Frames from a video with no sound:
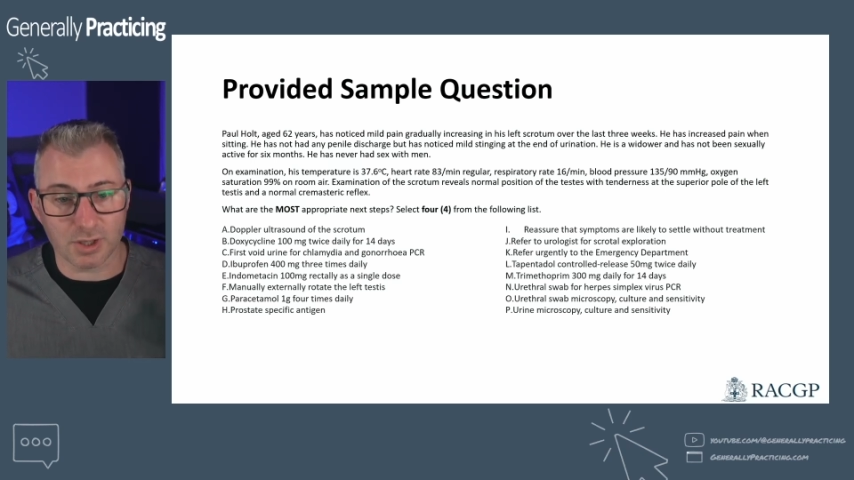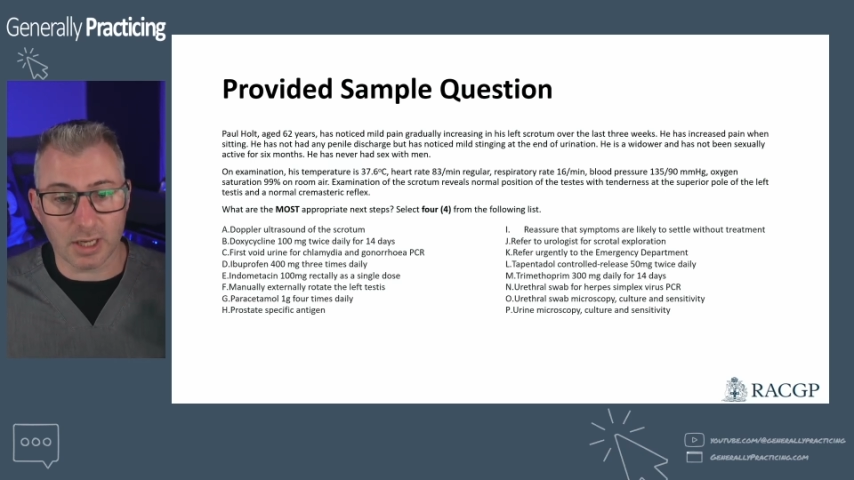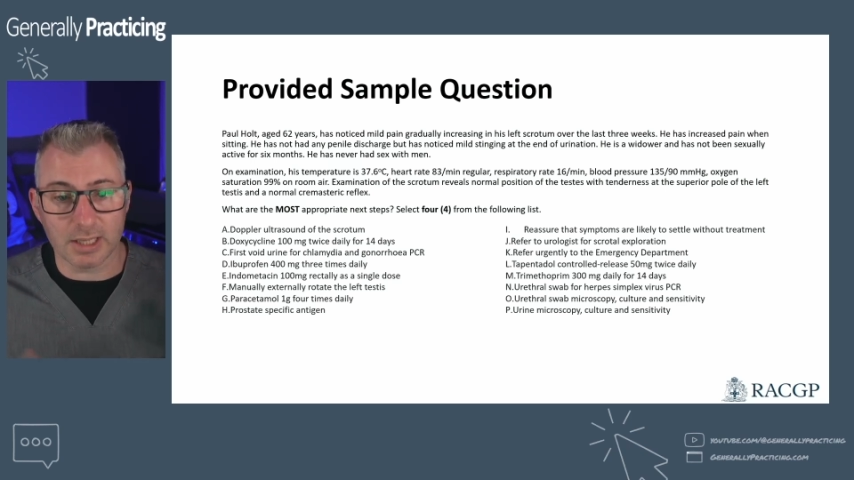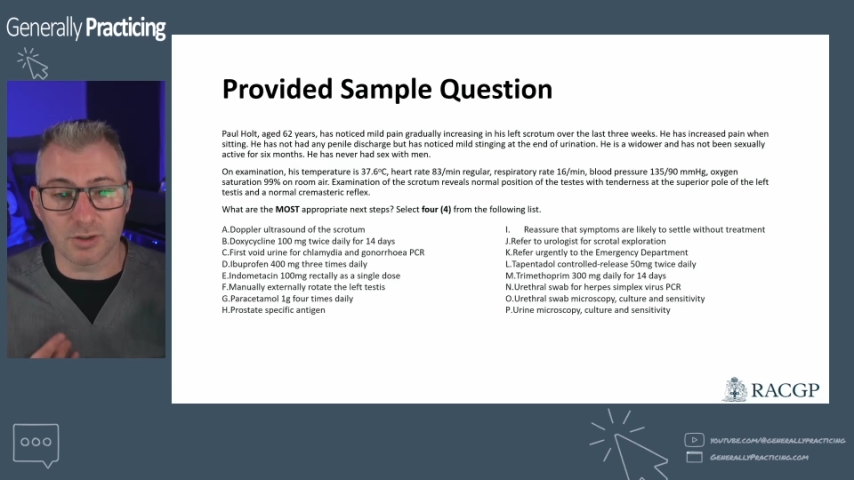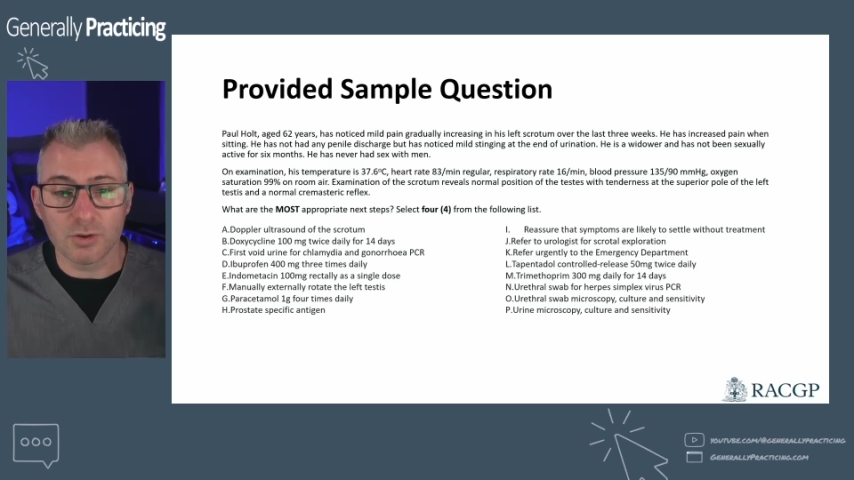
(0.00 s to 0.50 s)

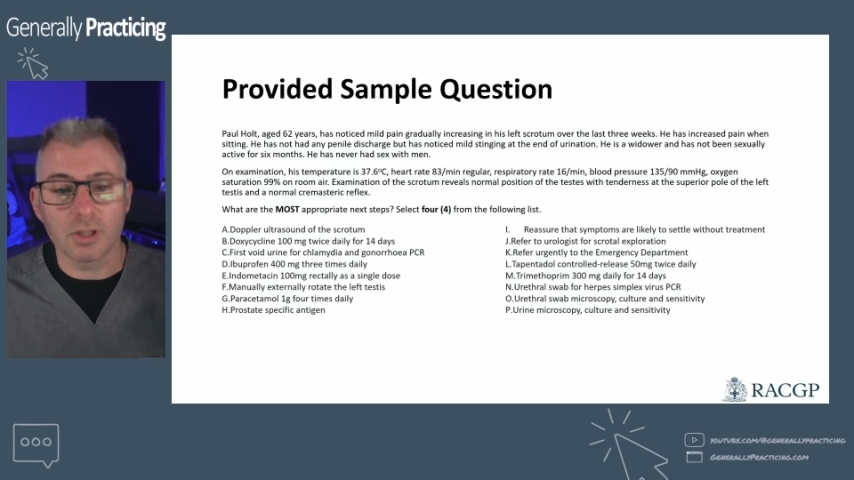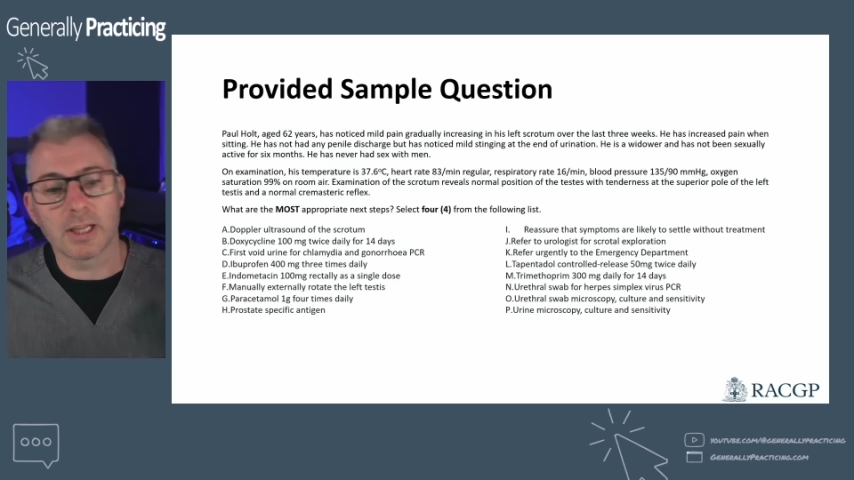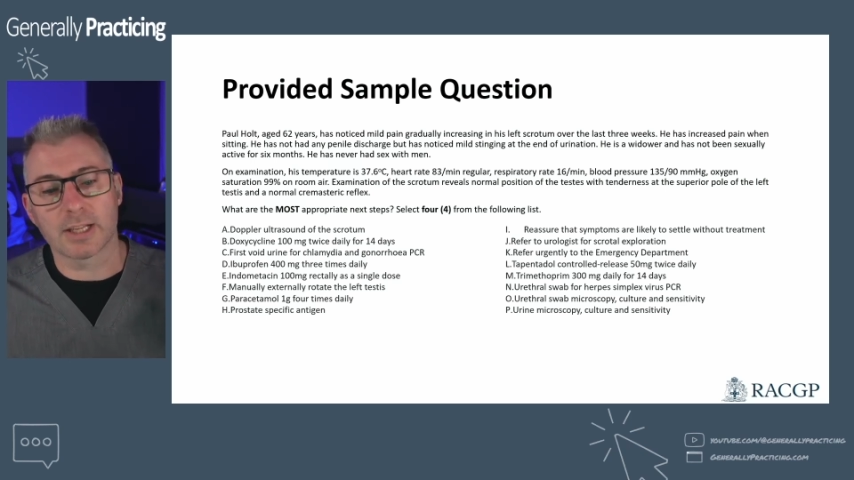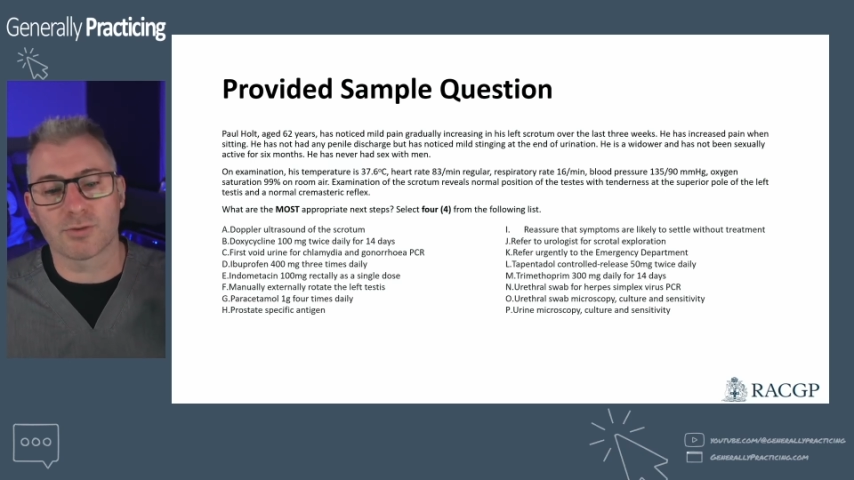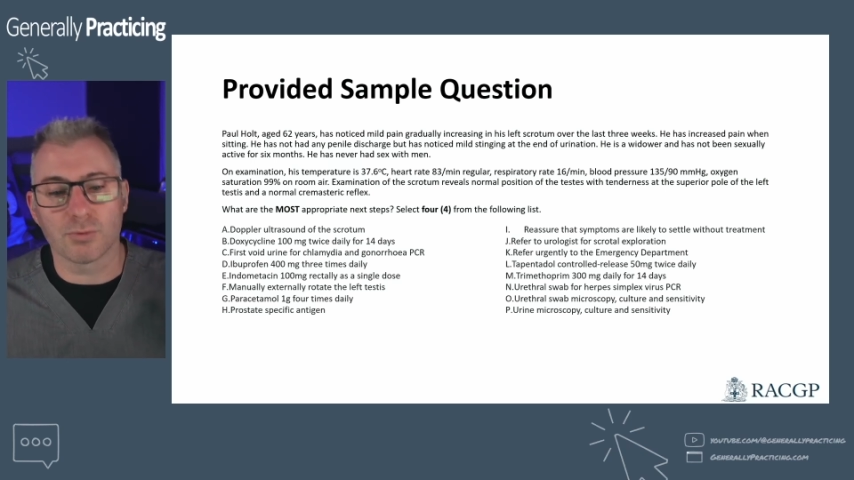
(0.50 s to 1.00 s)
and
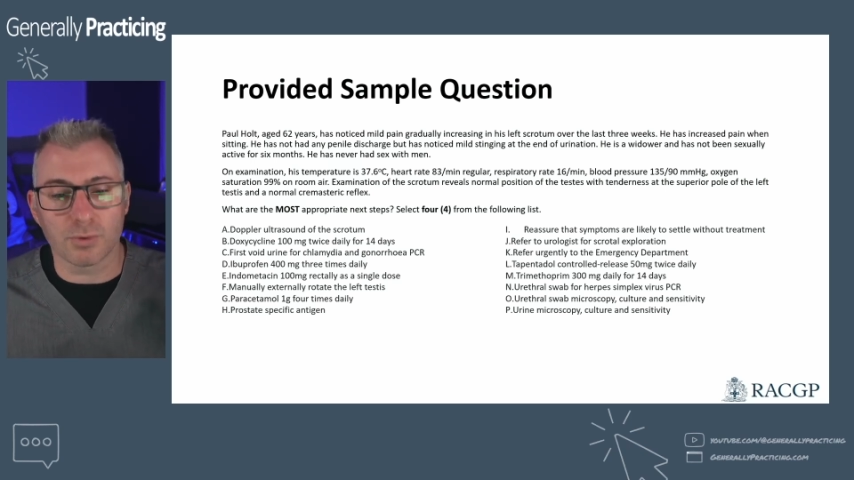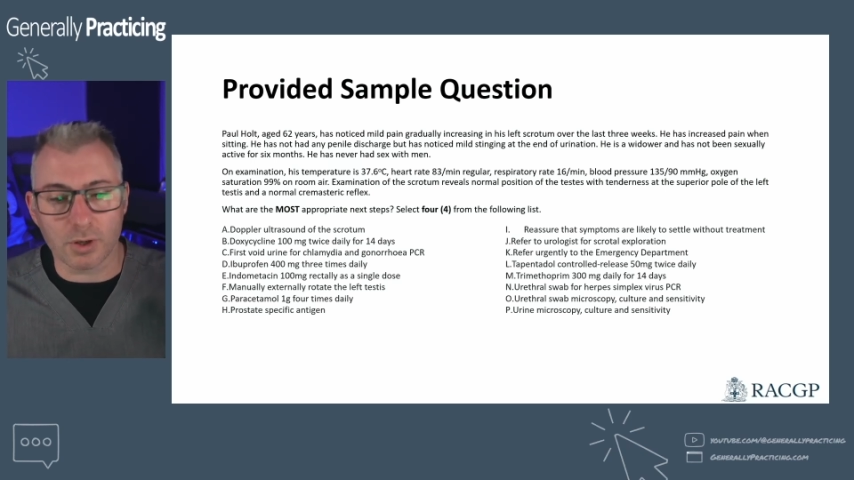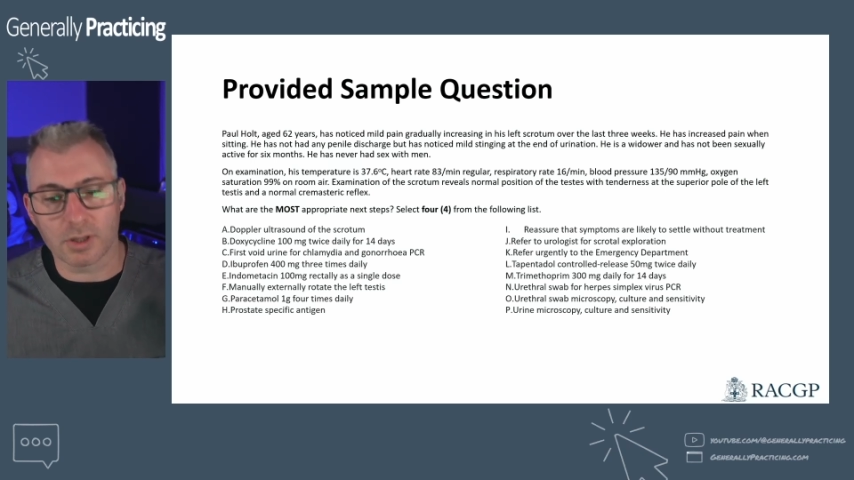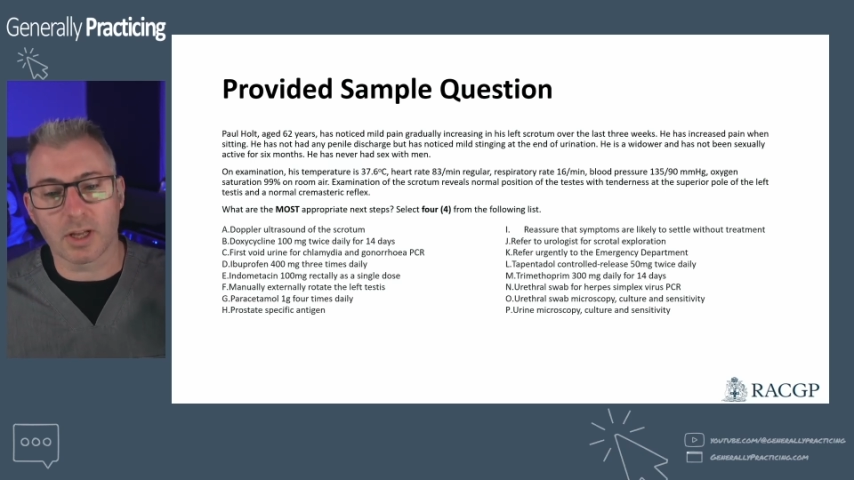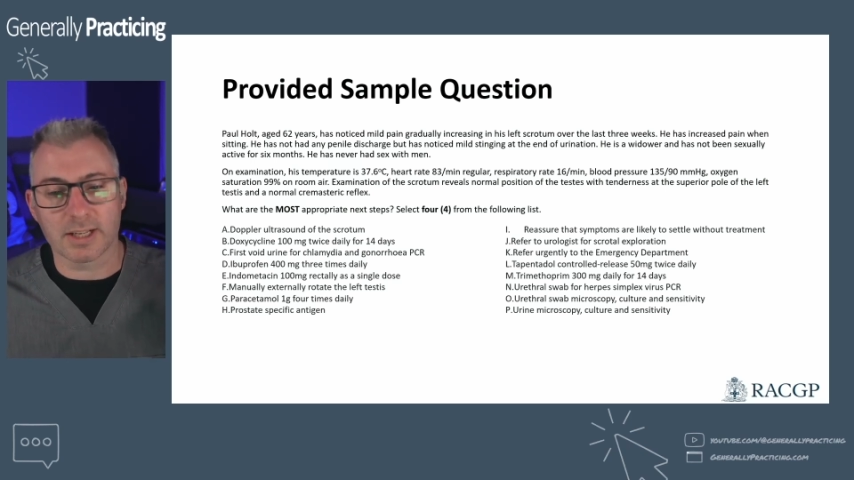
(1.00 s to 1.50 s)
unilateral
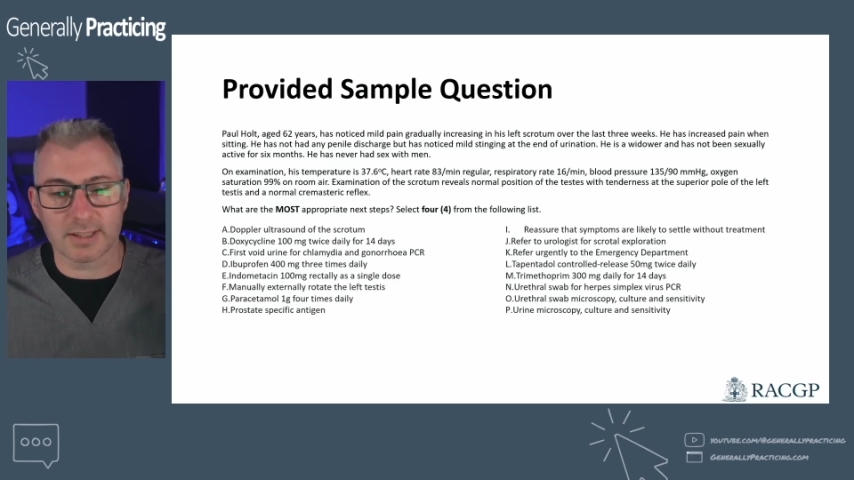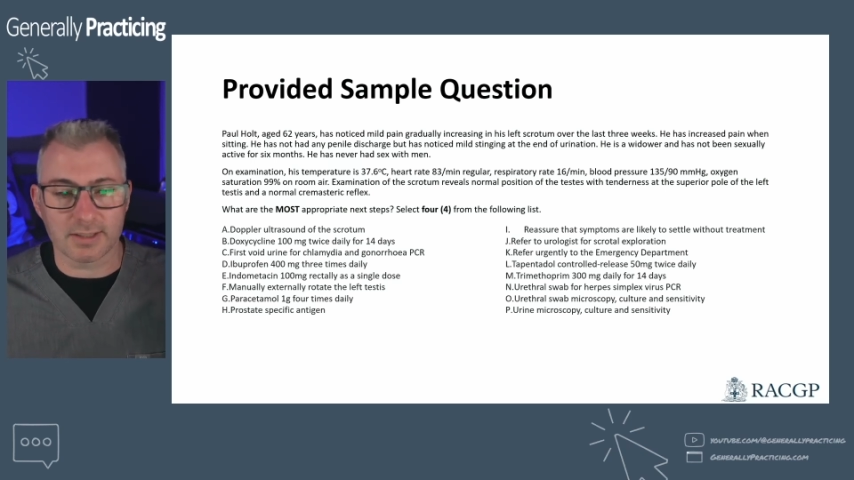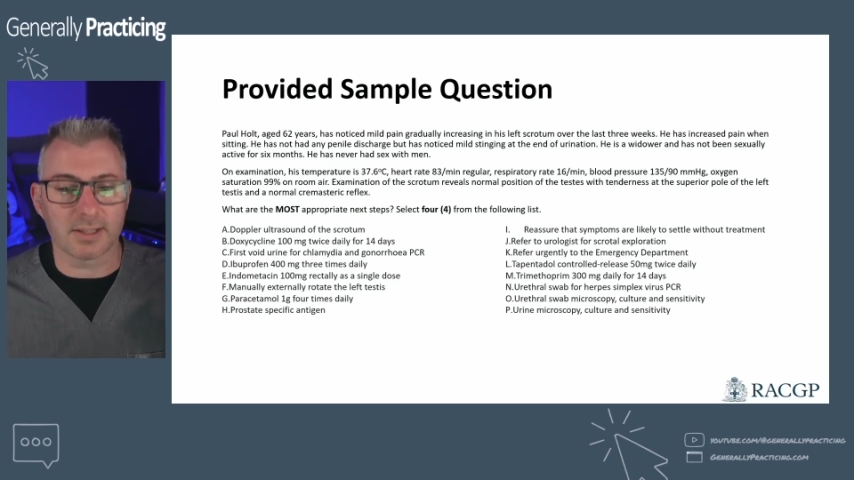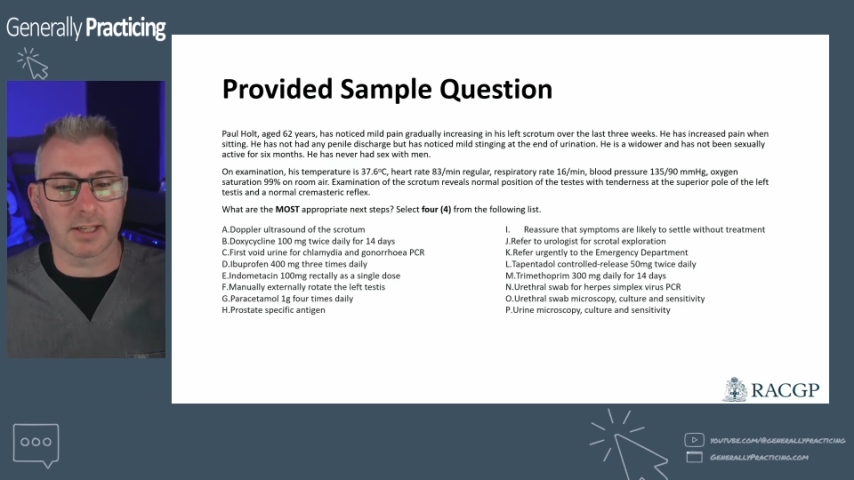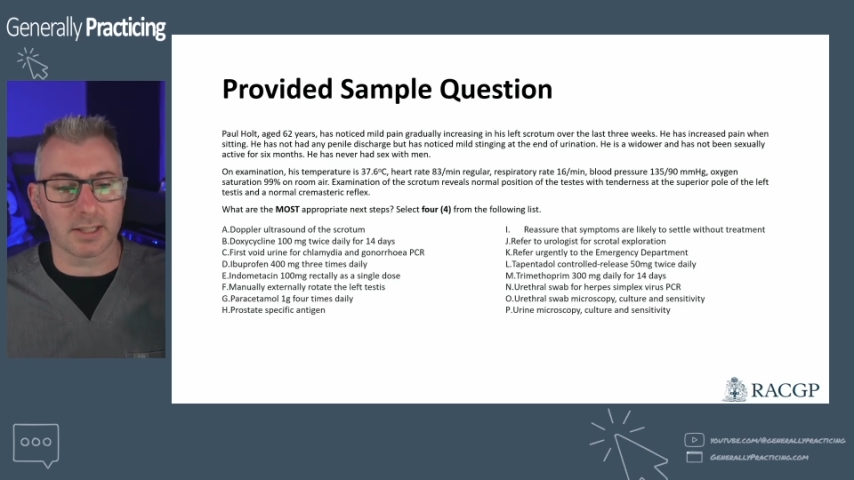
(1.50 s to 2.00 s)
localized
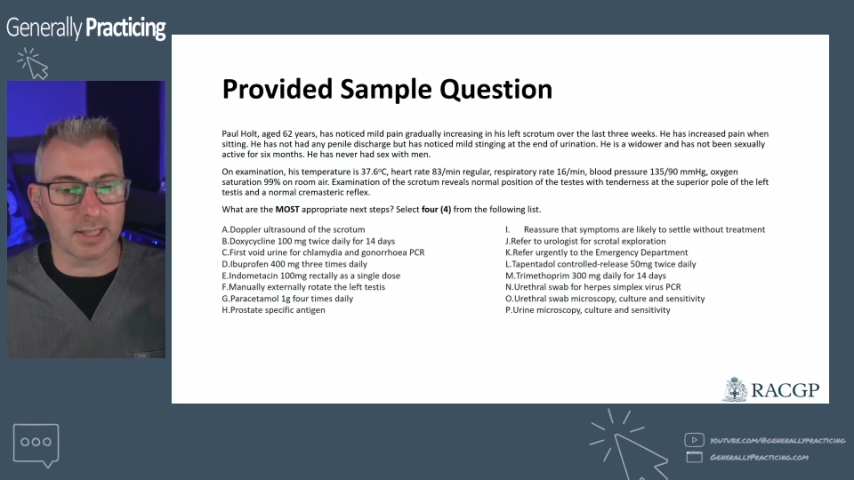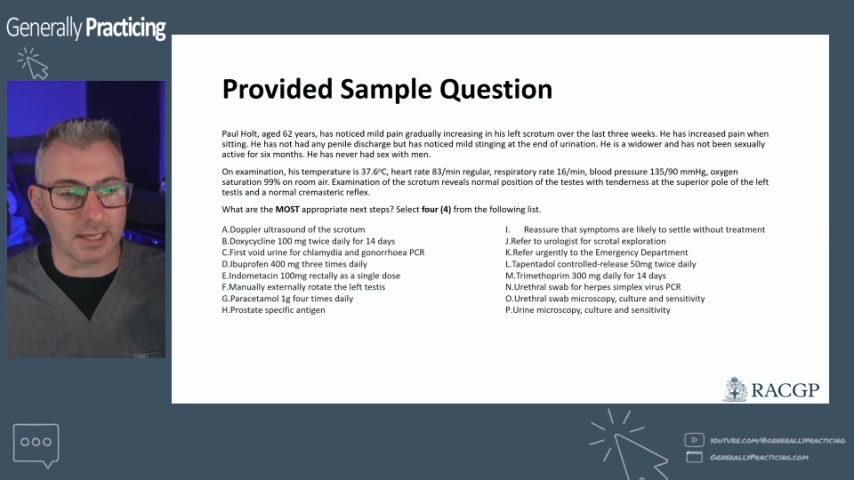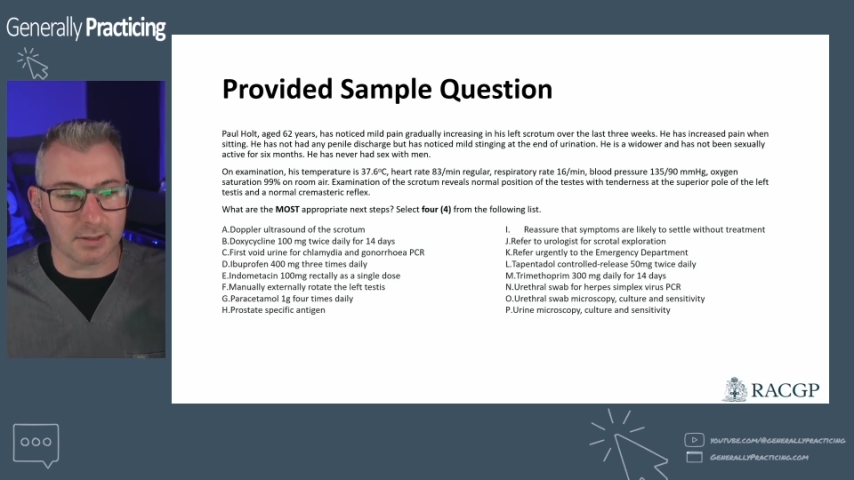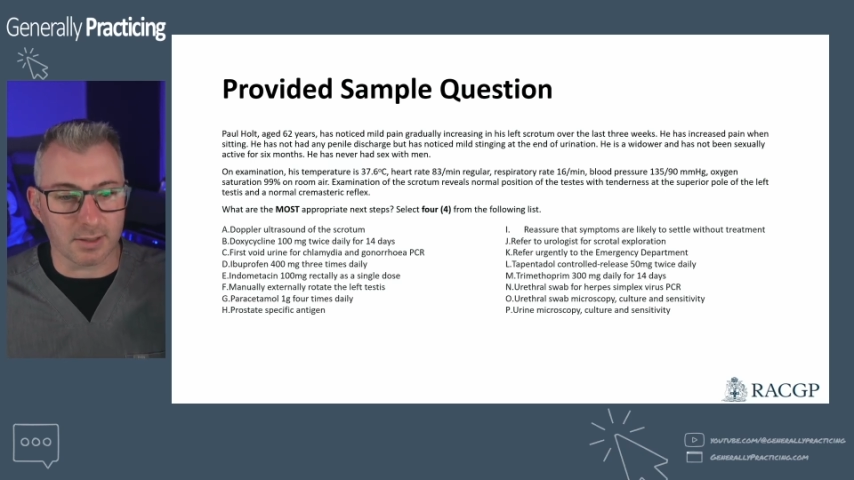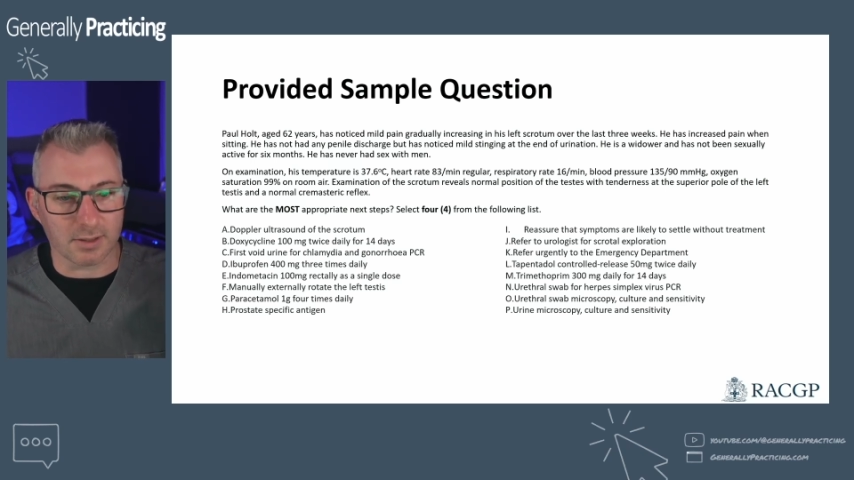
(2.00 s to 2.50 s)
testicular tenderness.